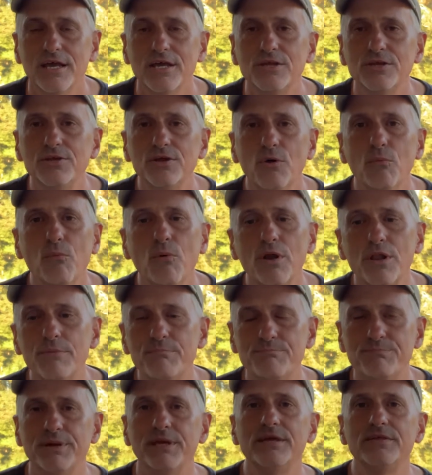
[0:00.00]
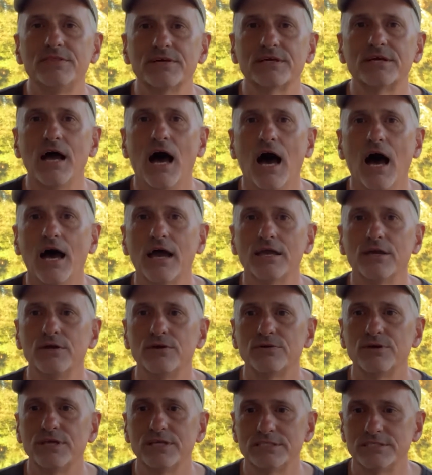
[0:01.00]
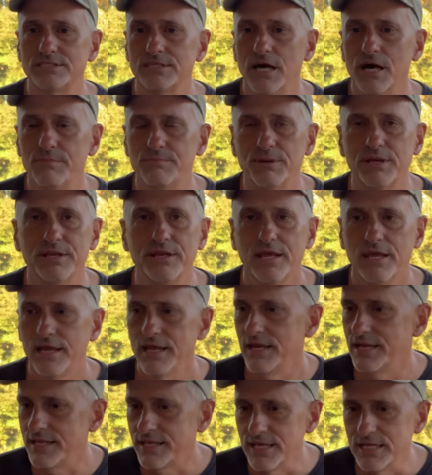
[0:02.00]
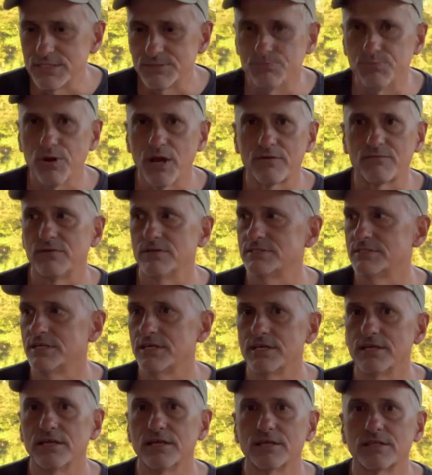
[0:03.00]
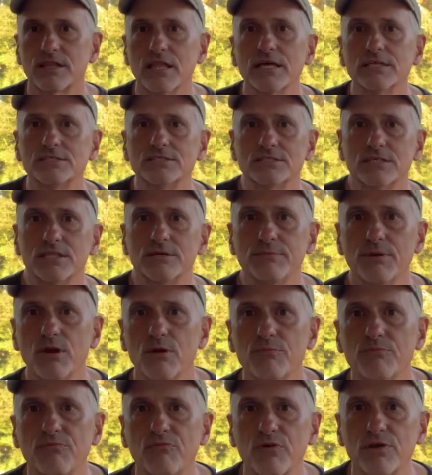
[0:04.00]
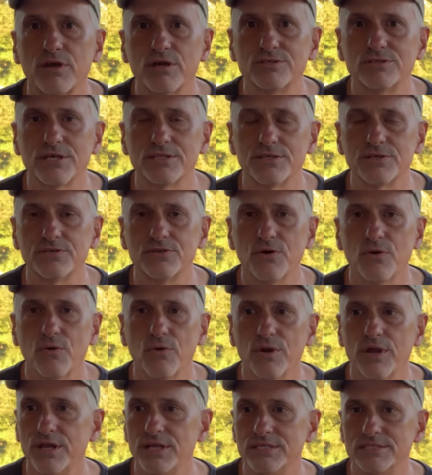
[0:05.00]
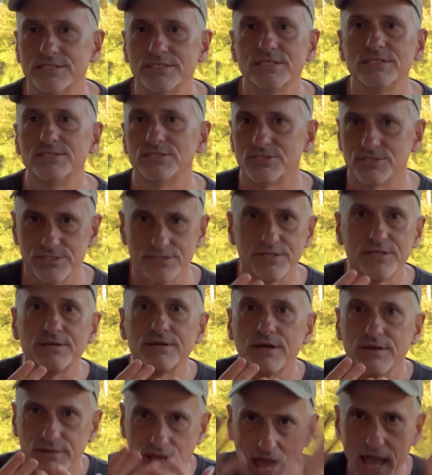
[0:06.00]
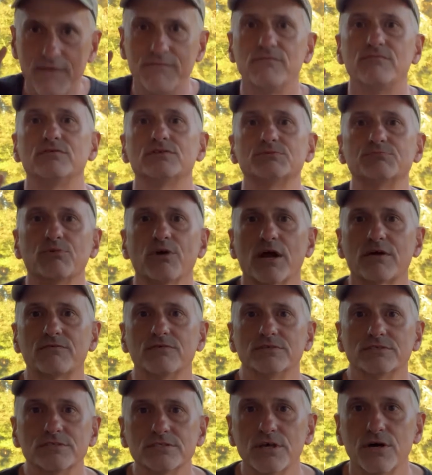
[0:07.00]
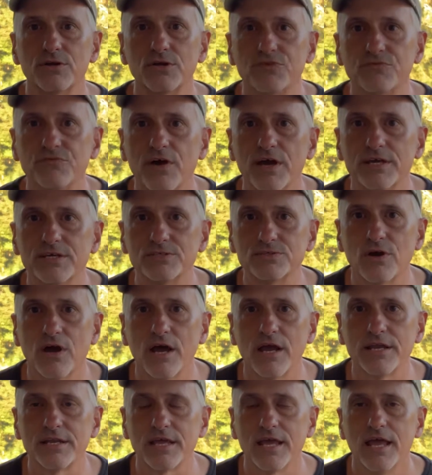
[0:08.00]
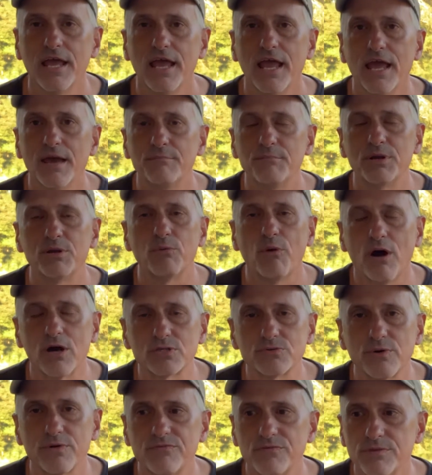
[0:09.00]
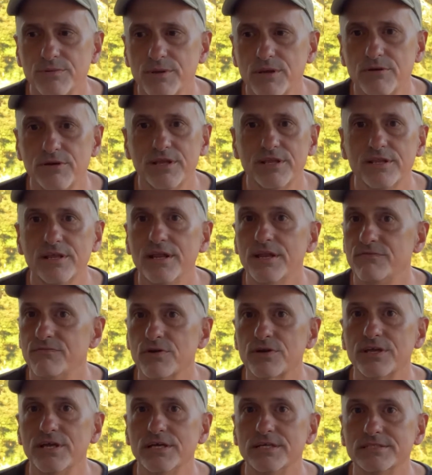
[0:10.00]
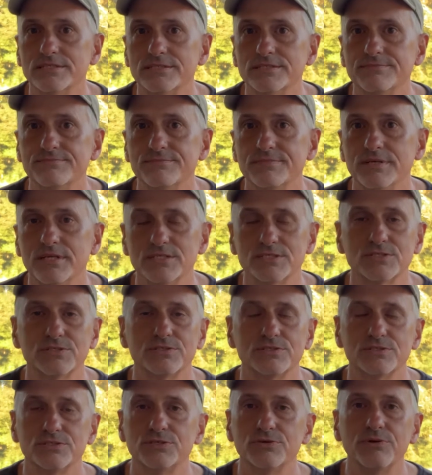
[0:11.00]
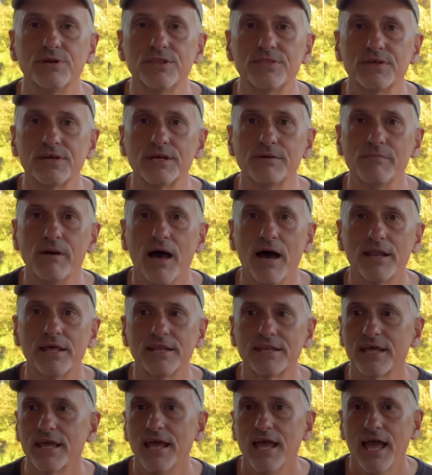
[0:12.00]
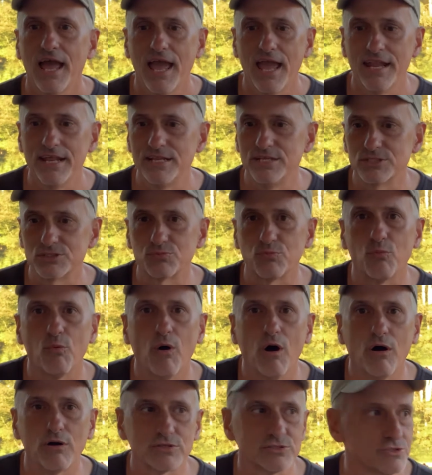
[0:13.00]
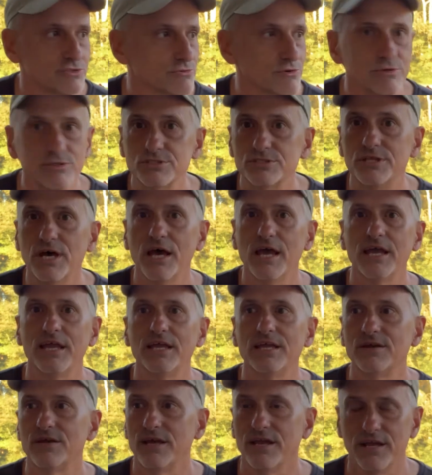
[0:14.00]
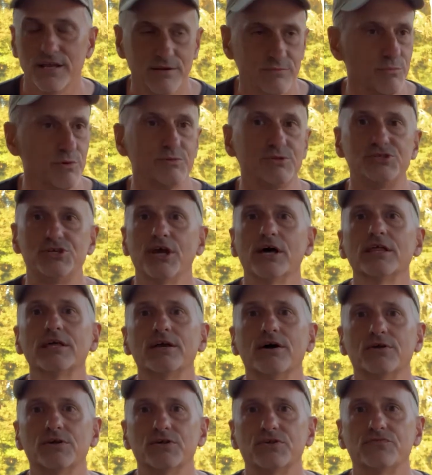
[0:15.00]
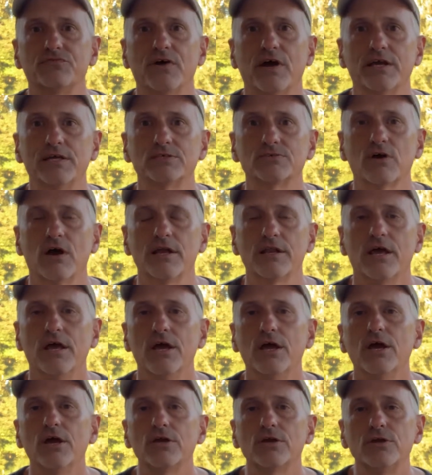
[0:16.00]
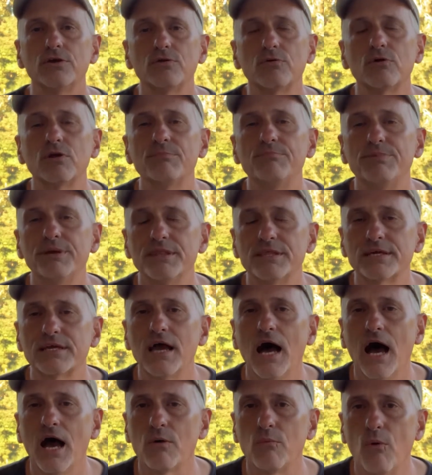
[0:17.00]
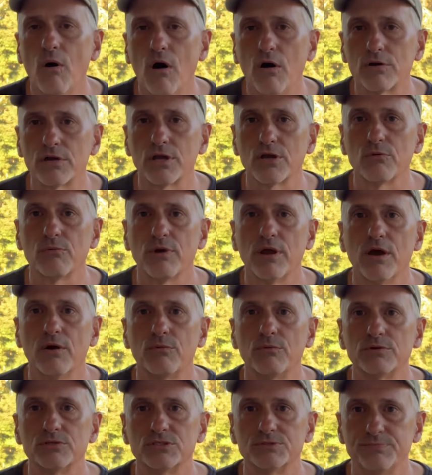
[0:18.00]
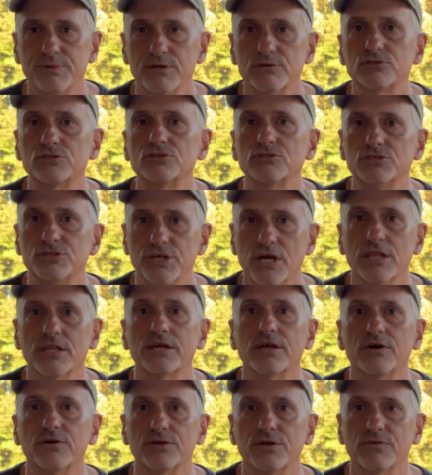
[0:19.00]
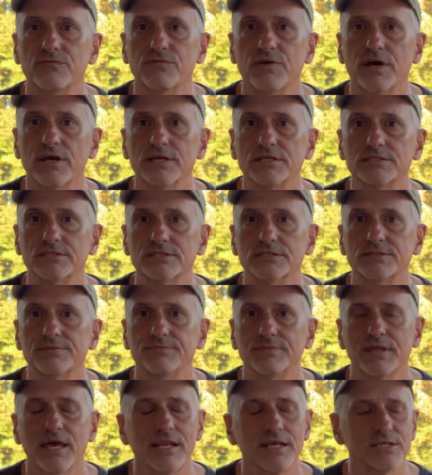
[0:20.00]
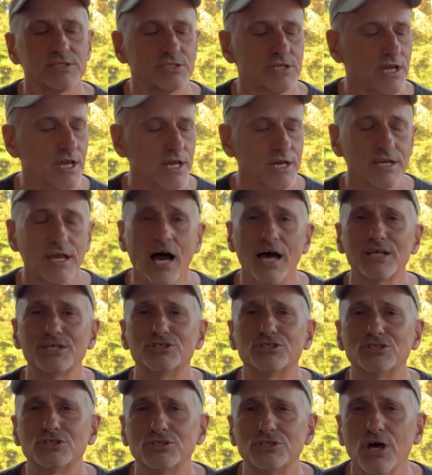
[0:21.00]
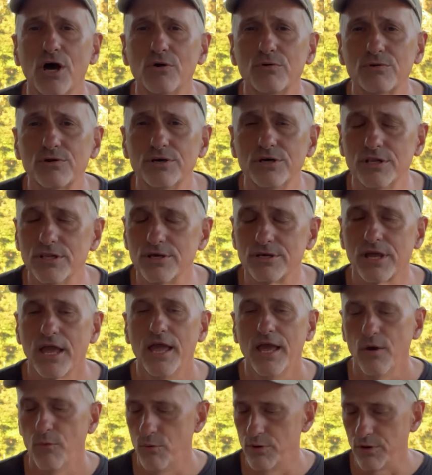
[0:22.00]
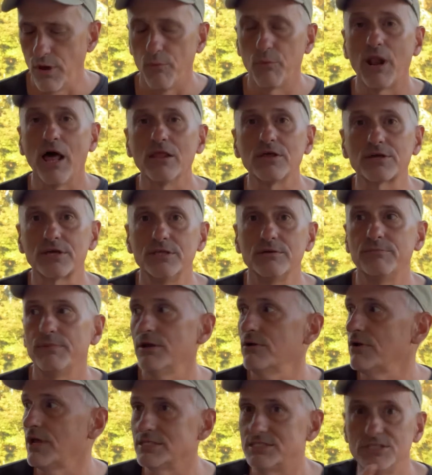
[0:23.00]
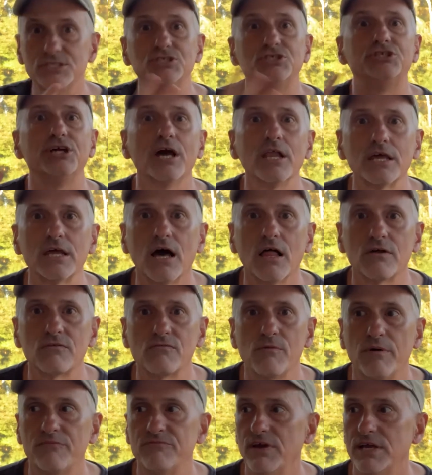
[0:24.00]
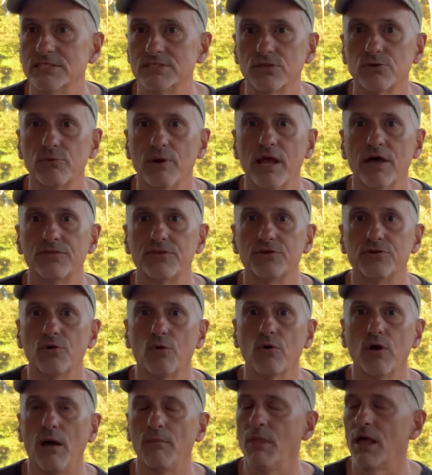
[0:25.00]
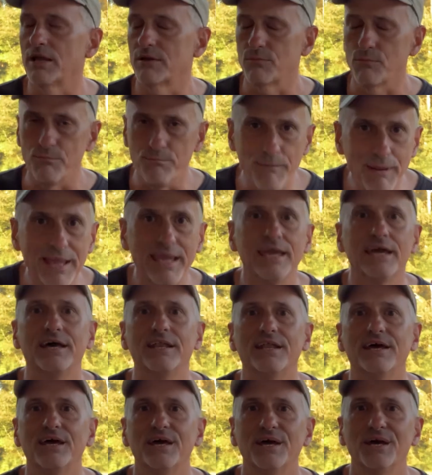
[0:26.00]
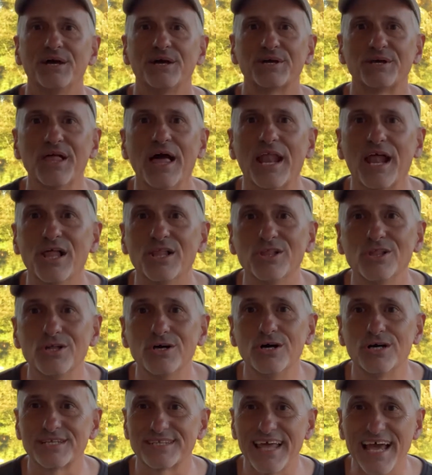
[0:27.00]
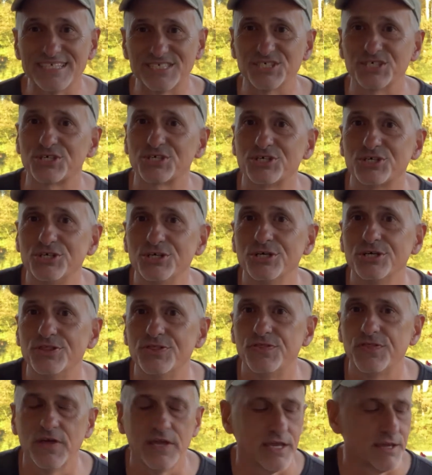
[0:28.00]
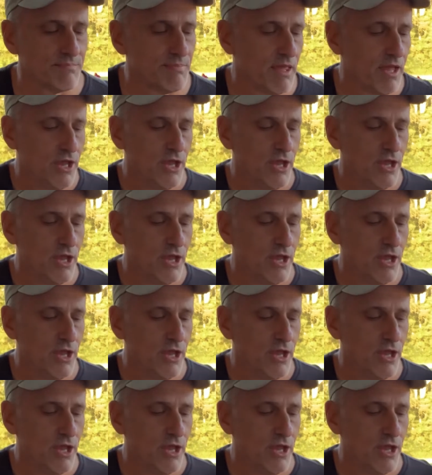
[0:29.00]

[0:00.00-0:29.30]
You don't want to be the guy who gets up and he eats breakfast and he glances in the mirror before he goes out the door and he sees half of his breakfast is on his face, right? But he walks away from the mirror and he forgets. He doesn't do anything about it, and he just walks through his day with jelly on his face, right? You don't want to be the guy walking around with spiritual jelly on your face. God is so good. Look, when I look in the mirror and I see jelly all over my face on the way out the door, I'm like, man, glad I looked. That's a good thing.